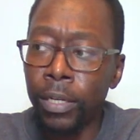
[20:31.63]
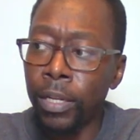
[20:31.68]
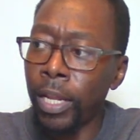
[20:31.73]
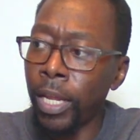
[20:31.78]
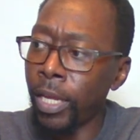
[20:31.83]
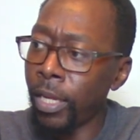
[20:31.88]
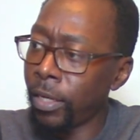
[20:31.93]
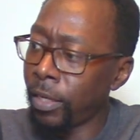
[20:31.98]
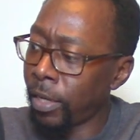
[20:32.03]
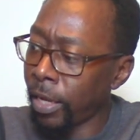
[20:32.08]

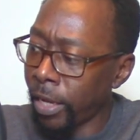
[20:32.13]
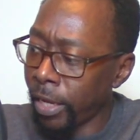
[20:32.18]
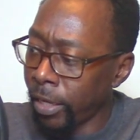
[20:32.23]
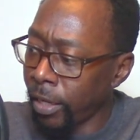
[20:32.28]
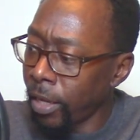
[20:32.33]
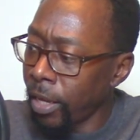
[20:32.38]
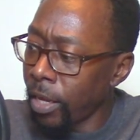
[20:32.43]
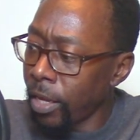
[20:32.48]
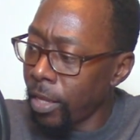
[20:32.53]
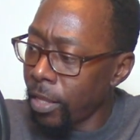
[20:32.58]

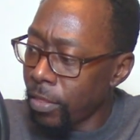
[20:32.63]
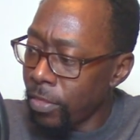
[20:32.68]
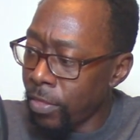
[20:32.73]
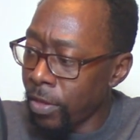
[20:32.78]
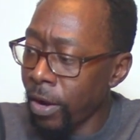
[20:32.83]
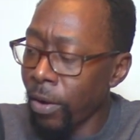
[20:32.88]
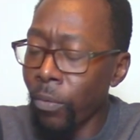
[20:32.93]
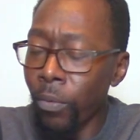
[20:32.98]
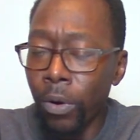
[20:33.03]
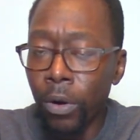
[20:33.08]

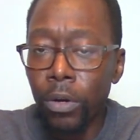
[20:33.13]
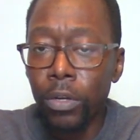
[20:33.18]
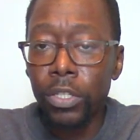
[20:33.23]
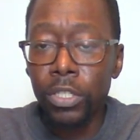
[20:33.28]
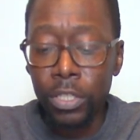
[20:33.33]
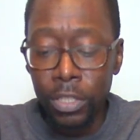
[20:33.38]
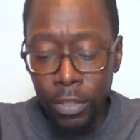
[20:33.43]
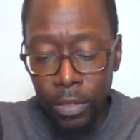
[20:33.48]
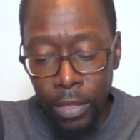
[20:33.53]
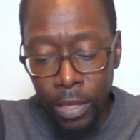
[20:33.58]
Their
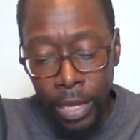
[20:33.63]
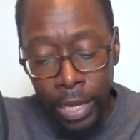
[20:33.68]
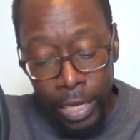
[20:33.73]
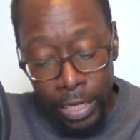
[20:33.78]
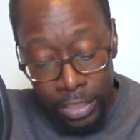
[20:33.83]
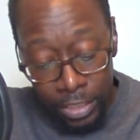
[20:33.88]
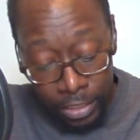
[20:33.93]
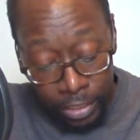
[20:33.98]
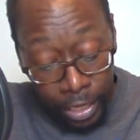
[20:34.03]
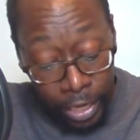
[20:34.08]
works,
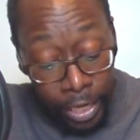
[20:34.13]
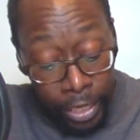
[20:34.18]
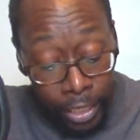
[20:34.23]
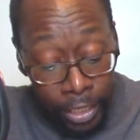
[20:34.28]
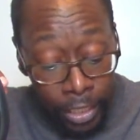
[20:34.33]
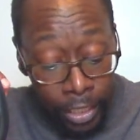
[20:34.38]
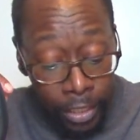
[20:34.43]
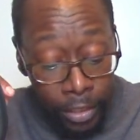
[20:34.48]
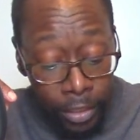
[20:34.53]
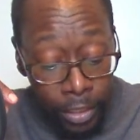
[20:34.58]
as said
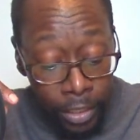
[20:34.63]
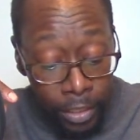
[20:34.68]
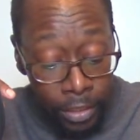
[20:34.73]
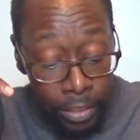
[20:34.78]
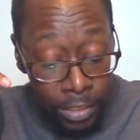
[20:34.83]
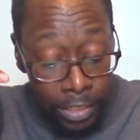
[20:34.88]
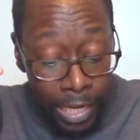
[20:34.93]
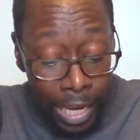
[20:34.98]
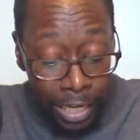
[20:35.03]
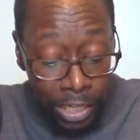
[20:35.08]
in
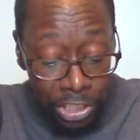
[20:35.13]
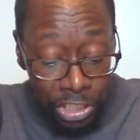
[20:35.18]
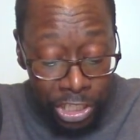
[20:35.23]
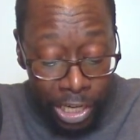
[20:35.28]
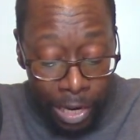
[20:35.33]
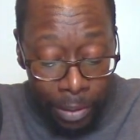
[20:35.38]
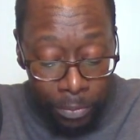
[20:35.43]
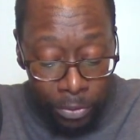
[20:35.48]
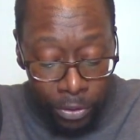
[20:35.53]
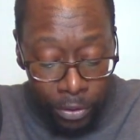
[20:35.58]
the second
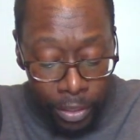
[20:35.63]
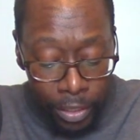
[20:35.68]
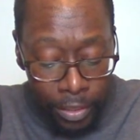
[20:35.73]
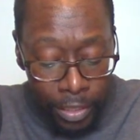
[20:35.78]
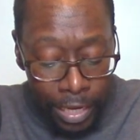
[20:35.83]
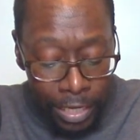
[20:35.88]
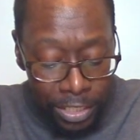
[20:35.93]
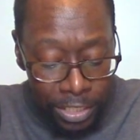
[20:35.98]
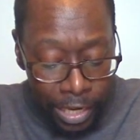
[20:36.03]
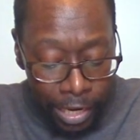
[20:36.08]
chapter and
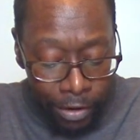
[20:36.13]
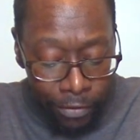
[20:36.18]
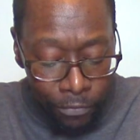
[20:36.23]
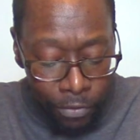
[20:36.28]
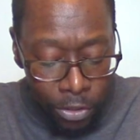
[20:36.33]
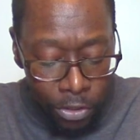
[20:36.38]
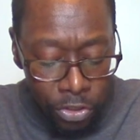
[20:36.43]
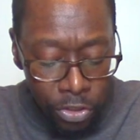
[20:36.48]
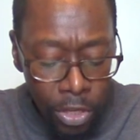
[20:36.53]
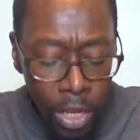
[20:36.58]
that second
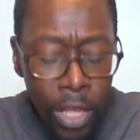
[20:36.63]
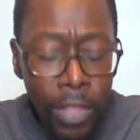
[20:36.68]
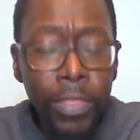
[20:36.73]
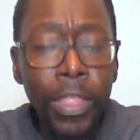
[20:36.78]
verse,